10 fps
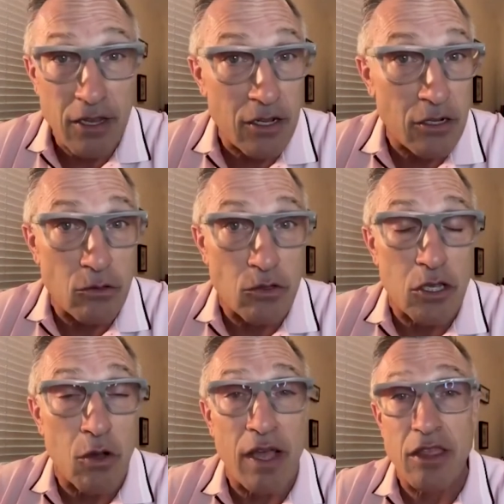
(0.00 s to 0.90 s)
to do
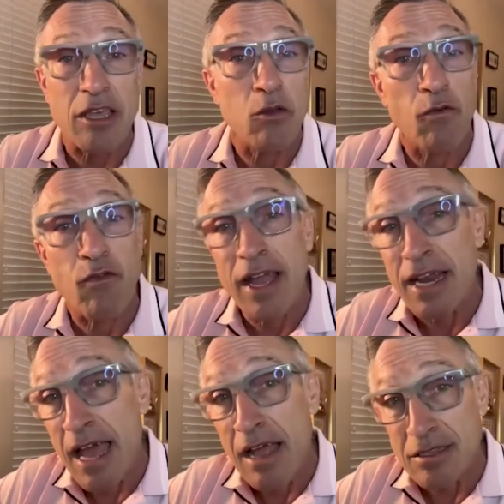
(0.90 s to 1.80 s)
so. I think you'll find
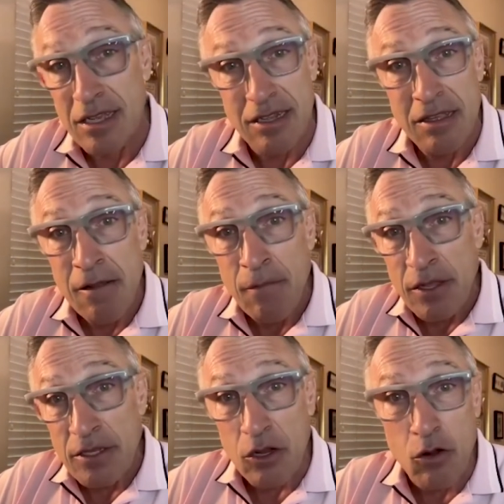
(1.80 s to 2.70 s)
out that
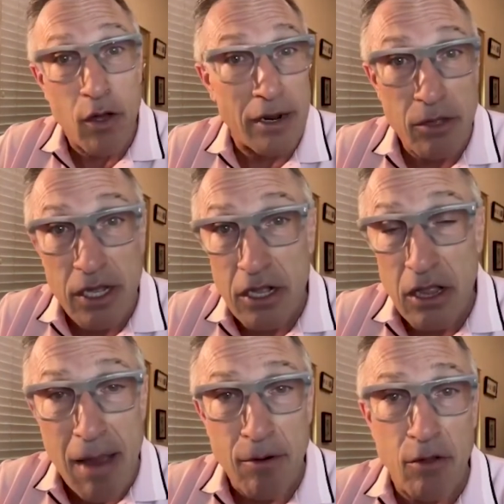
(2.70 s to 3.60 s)
it's incredibly
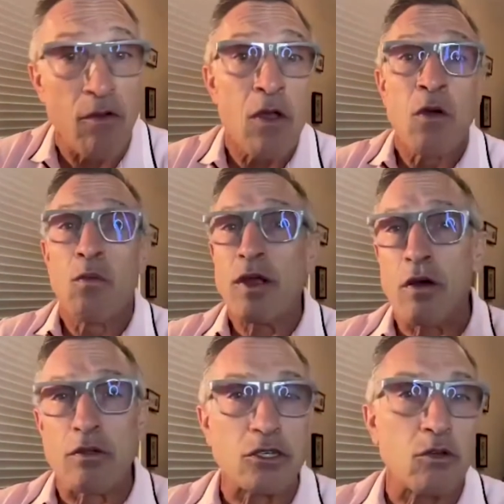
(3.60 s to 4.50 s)
collaborative. We know
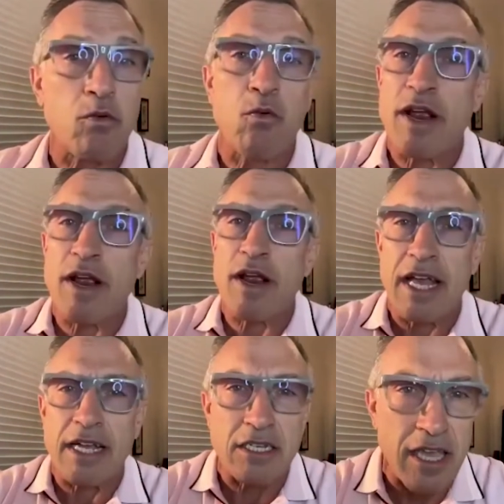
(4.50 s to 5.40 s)
there's great
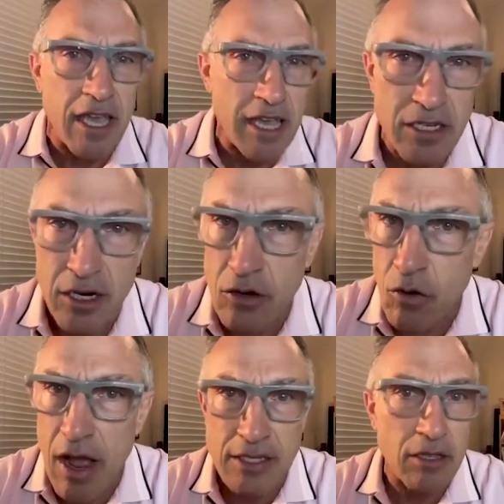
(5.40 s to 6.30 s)
education
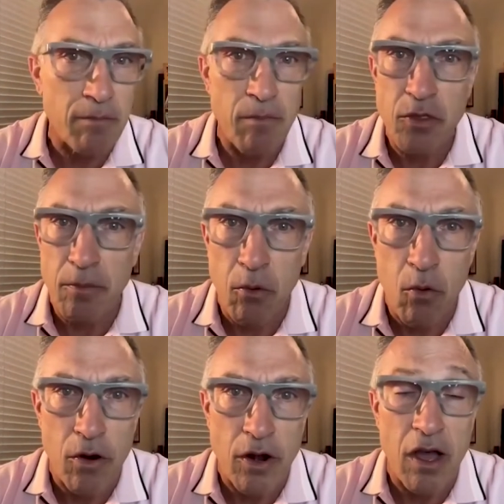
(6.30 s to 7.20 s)
across the, the
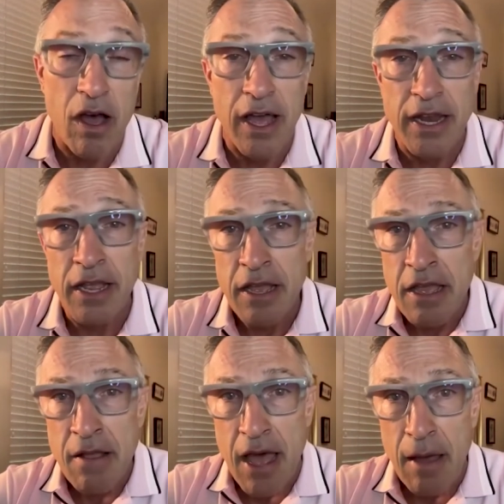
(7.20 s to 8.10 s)
board on
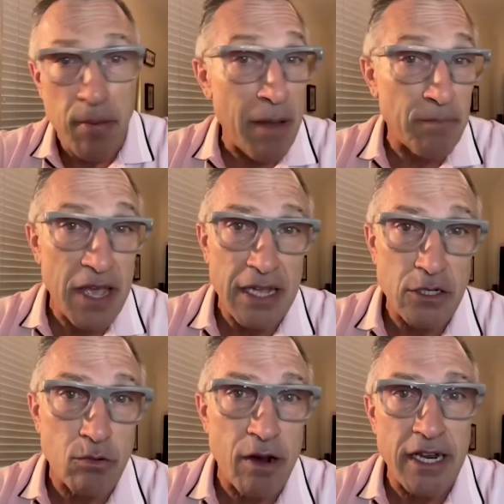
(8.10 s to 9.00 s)
uh, peptides
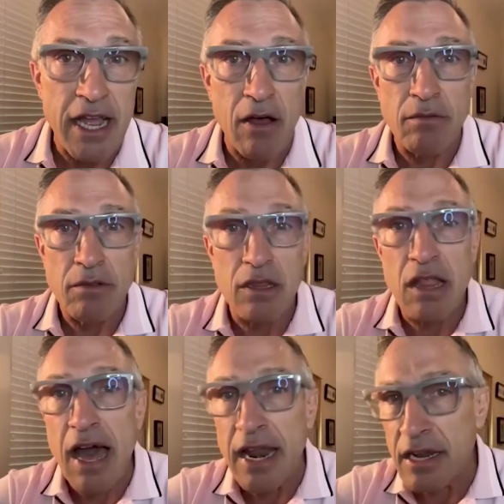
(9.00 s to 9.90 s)
right now, a
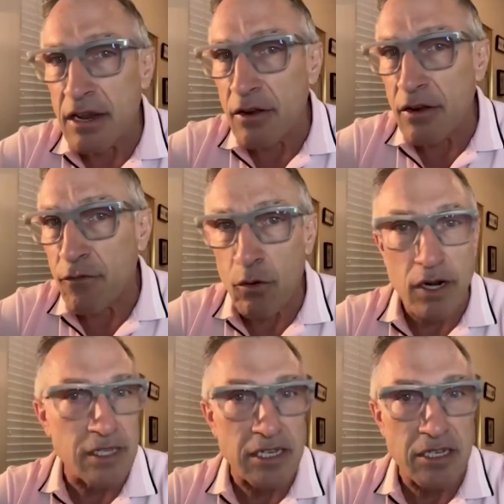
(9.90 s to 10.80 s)
lot of different
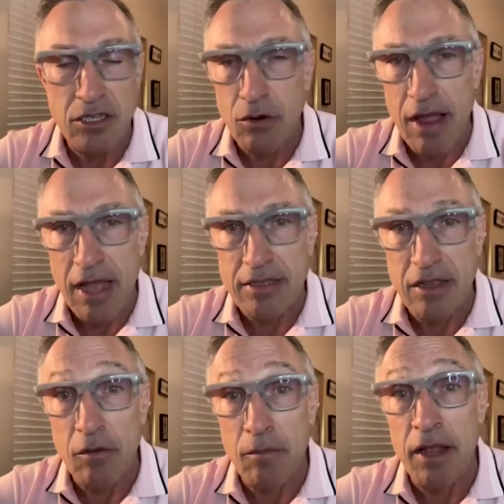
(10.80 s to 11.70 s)
organizations that are out
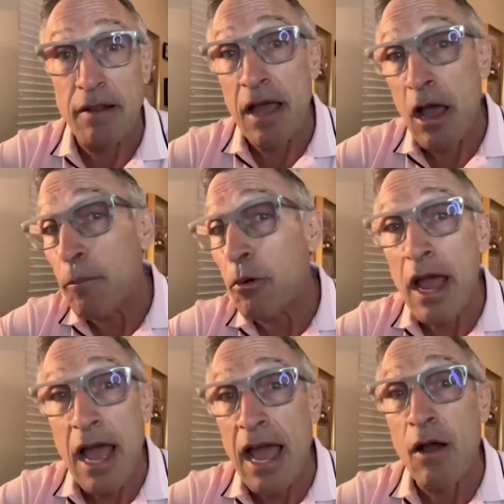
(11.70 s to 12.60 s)
there, but I'll put
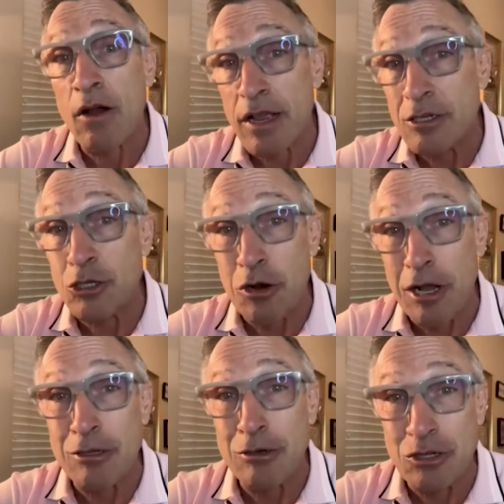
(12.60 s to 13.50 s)
our
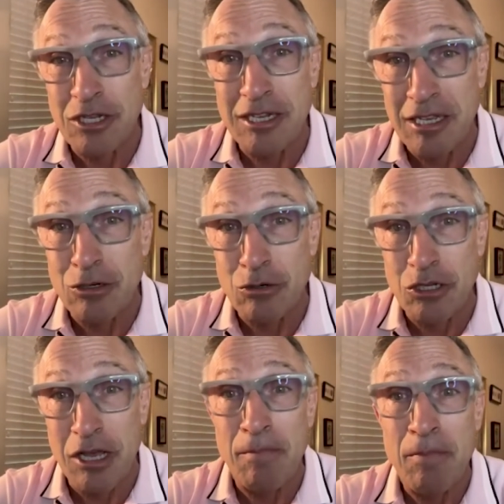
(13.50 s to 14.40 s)
instructors and teachers up